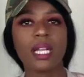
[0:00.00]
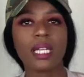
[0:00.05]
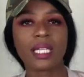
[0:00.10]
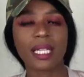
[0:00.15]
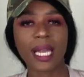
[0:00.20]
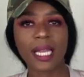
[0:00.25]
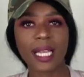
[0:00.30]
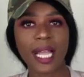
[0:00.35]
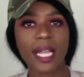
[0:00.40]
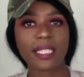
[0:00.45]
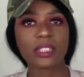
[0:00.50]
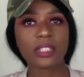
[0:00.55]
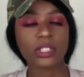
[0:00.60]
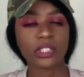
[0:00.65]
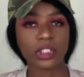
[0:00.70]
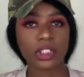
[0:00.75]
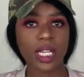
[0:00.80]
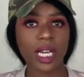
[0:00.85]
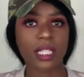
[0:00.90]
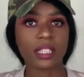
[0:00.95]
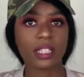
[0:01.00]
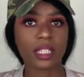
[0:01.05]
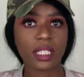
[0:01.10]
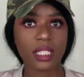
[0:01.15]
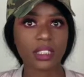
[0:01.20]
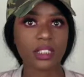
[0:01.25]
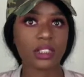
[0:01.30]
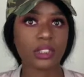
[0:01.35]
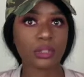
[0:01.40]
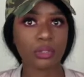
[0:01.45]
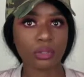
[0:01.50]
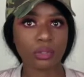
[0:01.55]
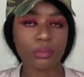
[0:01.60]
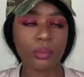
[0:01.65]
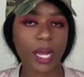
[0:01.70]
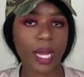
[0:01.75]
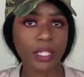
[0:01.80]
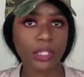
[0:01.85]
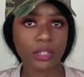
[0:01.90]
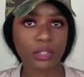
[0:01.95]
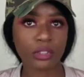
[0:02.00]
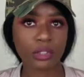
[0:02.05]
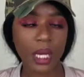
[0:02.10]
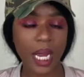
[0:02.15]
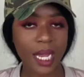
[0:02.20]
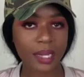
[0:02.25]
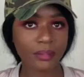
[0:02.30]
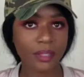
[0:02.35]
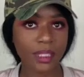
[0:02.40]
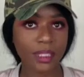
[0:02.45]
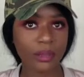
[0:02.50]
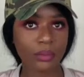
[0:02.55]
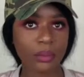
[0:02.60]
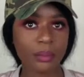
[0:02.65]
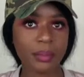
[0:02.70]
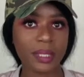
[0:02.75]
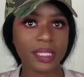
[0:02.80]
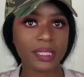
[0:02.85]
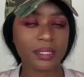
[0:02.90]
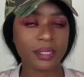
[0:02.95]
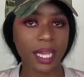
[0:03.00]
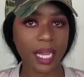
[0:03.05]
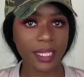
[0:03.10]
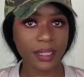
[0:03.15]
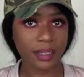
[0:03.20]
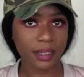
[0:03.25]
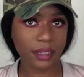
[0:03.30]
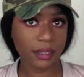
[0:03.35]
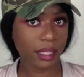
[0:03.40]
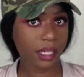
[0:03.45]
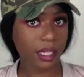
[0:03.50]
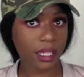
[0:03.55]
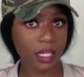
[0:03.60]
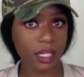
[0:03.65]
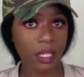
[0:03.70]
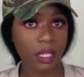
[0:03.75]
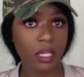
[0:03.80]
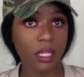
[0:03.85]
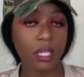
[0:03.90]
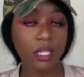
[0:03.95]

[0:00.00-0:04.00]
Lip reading: Like I told y'all, things to do while you're traveling would be sightseeing,